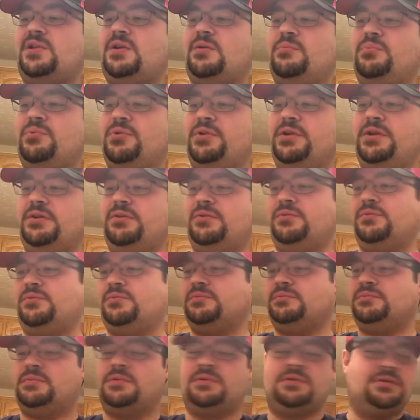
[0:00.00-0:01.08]
pretty cool.
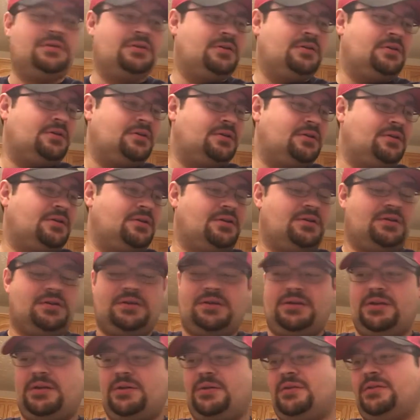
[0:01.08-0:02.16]

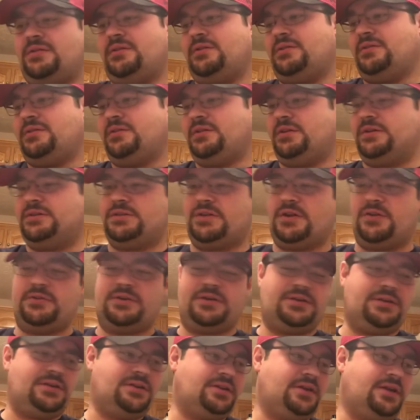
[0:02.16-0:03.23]
The Exodia
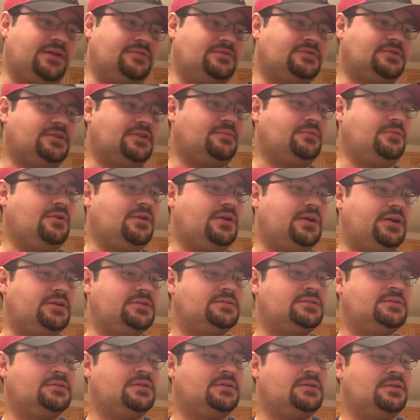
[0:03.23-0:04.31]
didn't have subgrades.
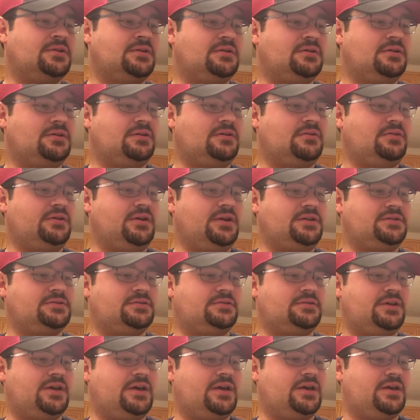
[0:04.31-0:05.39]
Okay, so
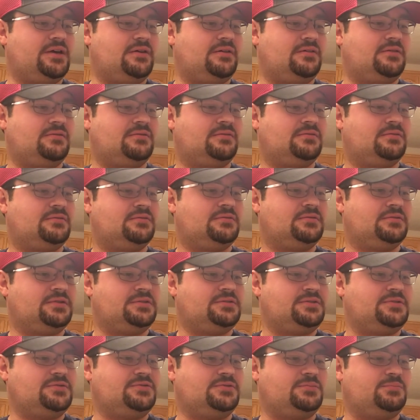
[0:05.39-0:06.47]
now let's
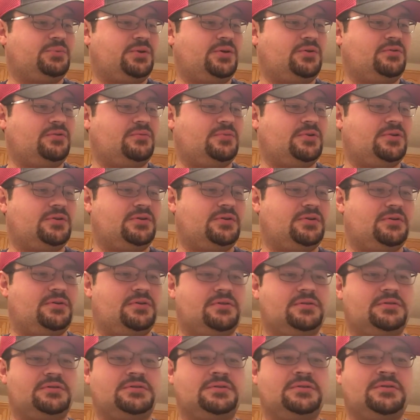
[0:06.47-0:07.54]
do some Pokemon
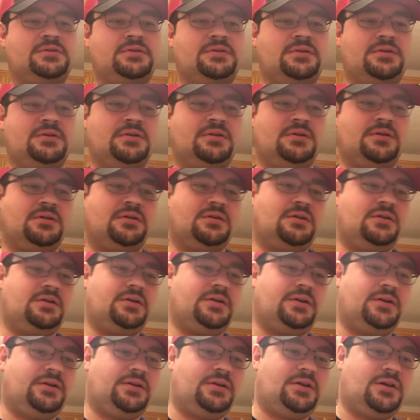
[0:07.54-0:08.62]
cards.
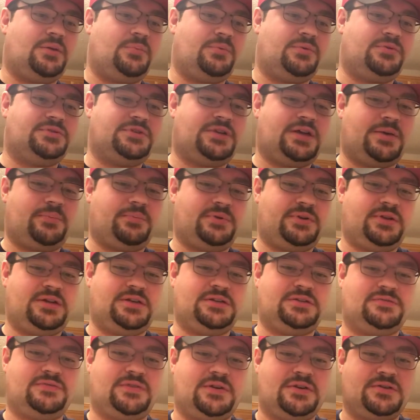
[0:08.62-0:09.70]
A couple Japanese
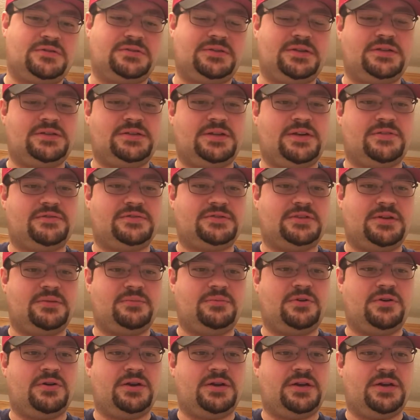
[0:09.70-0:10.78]
first. These have
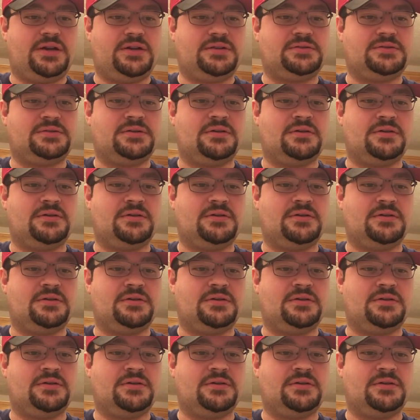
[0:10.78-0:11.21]
subgrades.